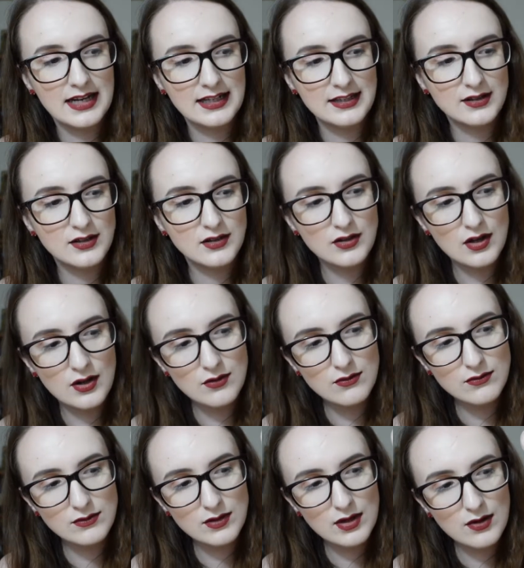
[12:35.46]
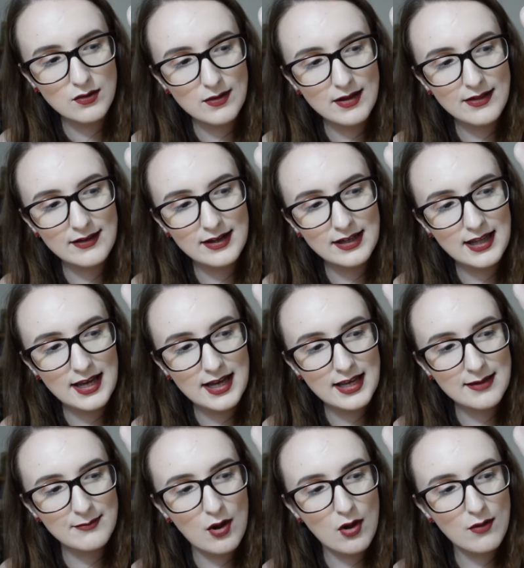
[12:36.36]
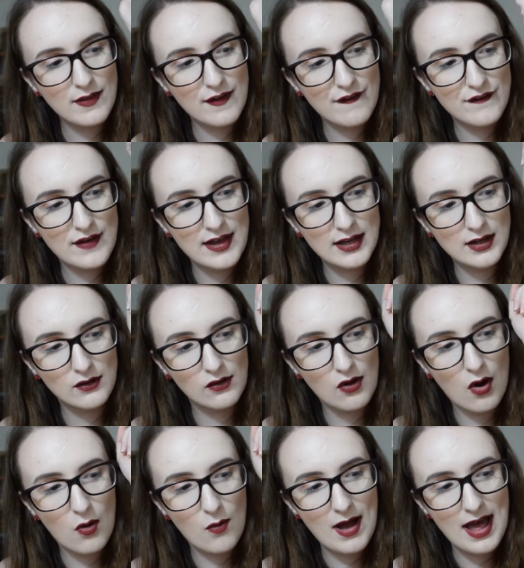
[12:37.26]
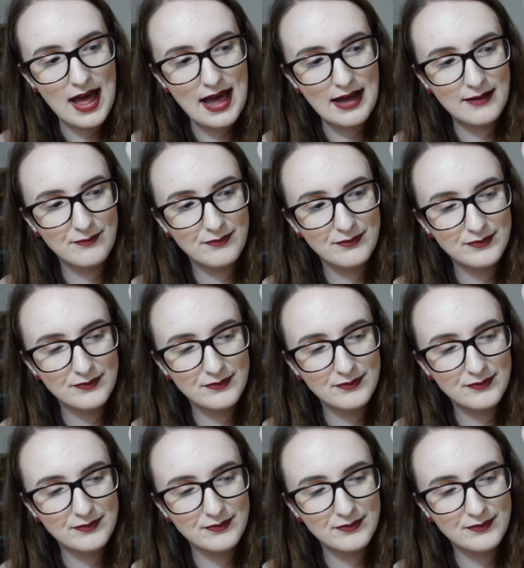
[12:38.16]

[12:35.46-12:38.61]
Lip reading: I don't know whether I like it more with a finger or wet.